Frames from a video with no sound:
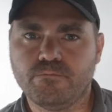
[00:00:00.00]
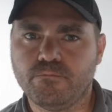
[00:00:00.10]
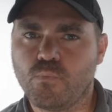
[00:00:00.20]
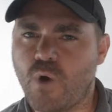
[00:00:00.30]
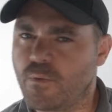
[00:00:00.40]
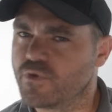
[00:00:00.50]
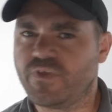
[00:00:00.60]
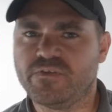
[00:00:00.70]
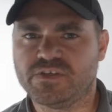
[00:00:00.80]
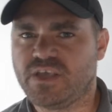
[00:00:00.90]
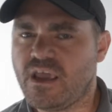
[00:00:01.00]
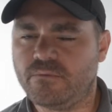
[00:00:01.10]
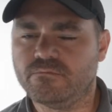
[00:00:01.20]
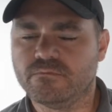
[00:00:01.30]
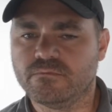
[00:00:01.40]
Why weren't they the same?
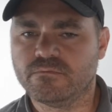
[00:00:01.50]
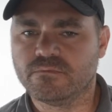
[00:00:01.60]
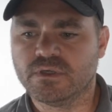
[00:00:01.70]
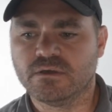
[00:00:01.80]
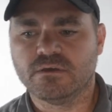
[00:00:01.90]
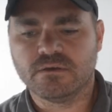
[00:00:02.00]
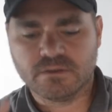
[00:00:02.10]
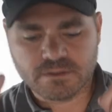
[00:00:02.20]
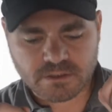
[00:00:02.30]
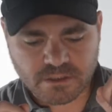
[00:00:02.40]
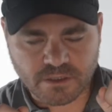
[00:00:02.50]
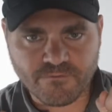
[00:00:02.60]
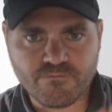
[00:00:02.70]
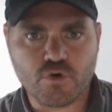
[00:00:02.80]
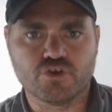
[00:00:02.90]

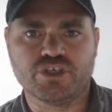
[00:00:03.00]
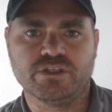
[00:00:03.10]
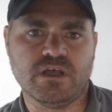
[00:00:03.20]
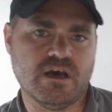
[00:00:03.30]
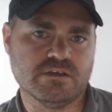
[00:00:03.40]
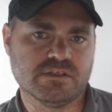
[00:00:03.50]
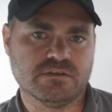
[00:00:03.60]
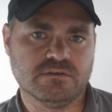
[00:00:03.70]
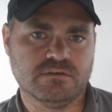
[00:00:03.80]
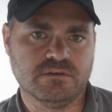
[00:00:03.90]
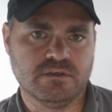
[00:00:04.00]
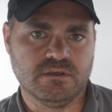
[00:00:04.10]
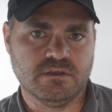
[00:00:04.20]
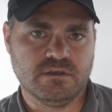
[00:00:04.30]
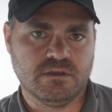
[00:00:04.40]
Conversion loss.
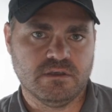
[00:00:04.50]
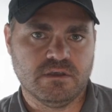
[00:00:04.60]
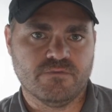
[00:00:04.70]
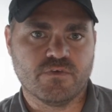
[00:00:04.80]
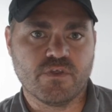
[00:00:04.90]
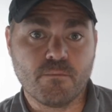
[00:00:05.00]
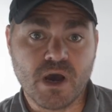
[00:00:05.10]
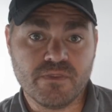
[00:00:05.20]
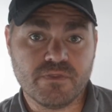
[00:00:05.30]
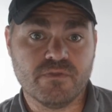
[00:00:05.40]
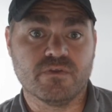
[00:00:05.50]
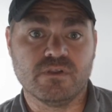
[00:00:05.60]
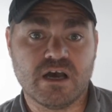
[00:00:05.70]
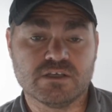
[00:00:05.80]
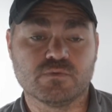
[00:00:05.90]
For the month, the
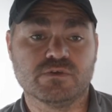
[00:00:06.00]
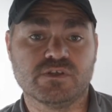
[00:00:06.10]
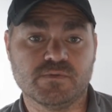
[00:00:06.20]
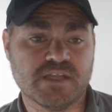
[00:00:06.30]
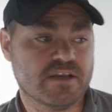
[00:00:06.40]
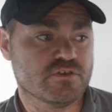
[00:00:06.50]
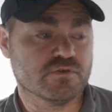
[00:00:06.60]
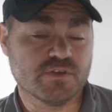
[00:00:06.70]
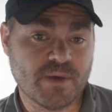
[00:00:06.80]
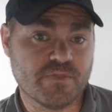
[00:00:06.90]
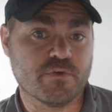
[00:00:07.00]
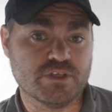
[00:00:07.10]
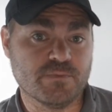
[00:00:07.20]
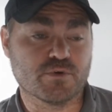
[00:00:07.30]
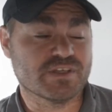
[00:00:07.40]
loss was substantial. It was about
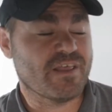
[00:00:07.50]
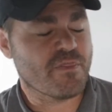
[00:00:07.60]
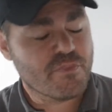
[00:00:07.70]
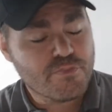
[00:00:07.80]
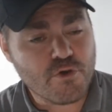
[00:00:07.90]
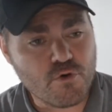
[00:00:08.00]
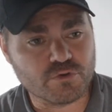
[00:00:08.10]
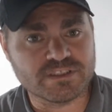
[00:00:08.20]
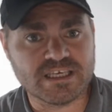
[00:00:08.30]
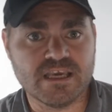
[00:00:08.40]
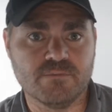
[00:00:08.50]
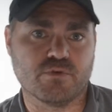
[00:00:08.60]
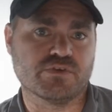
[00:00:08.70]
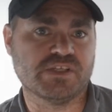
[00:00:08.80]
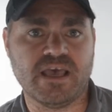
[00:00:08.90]
13%.
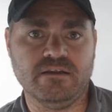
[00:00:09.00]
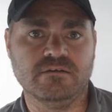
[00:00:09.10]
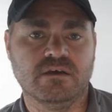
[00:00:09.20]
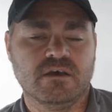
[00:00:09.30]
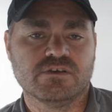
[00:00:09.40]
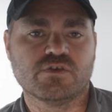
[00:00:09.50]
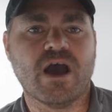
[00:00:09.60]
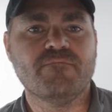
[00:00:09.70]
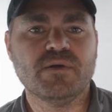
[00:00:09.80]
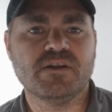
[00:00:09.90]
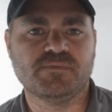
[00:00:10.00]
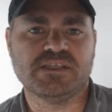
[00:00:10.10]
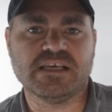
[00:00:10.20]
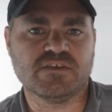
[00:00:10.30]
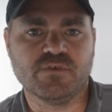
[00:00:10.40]
13%. So I've been
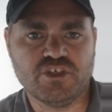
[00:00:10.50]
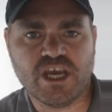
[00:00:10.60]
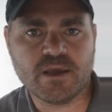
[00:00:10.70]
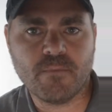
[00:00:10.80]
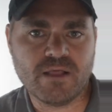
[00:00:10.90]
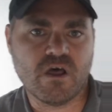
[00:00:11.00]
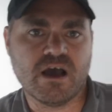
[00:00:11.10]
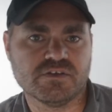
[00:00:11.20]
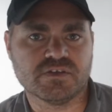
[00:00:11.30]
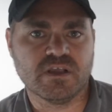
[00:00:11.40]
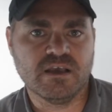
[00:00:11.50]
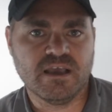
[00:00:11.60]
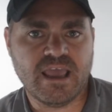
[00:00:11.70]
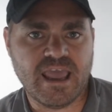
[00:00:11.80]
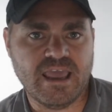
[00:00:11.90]
obsessively checking my loss
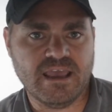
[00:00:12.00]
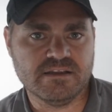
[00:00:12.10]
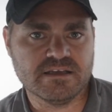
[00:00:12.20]
and